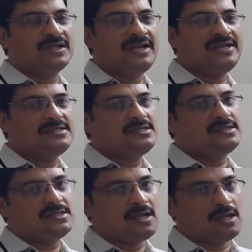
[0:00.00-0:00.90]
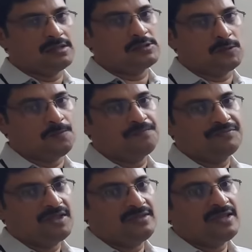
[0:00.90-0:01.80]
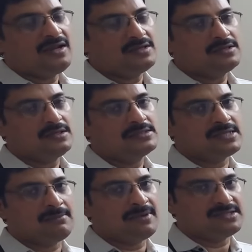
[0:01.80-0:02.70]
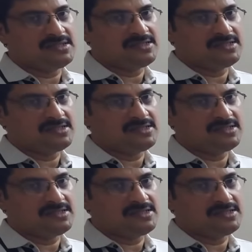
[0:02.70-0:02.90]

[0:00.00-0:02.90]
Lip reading: rainy season also, in that summer